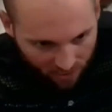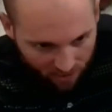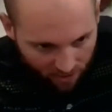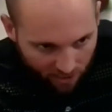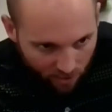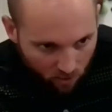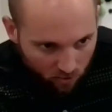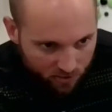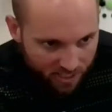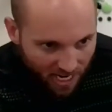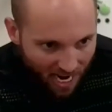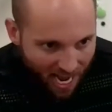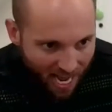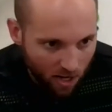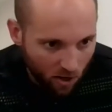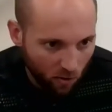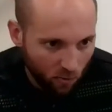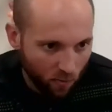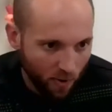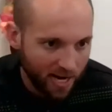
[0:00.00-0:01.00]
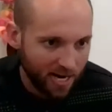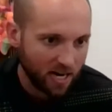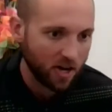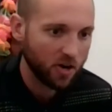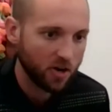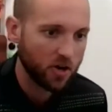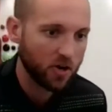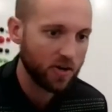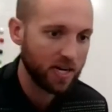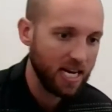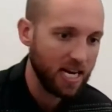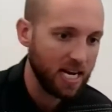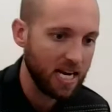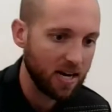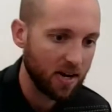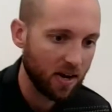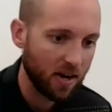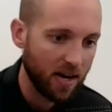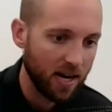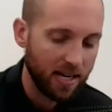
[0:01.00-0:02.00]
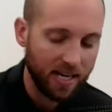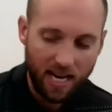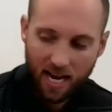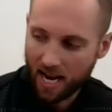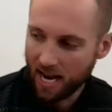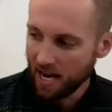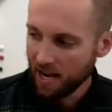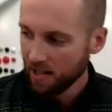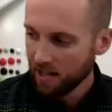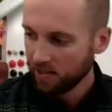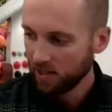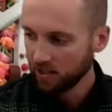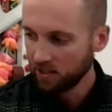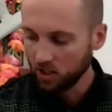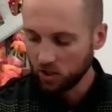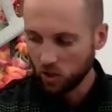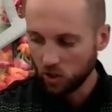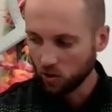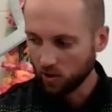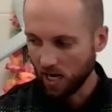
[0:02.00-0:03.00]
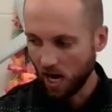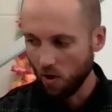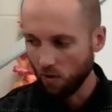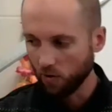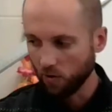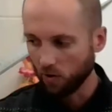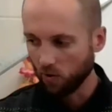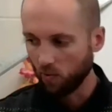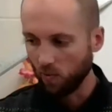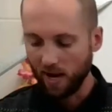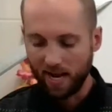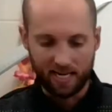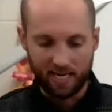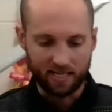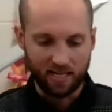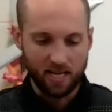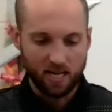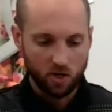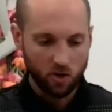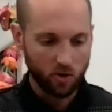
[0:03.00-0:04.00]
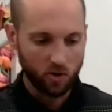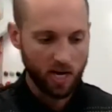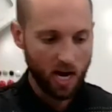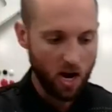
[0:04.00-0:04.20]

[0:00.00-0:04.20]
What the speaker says: a little dial right under here, okay? This is your counterweight. Your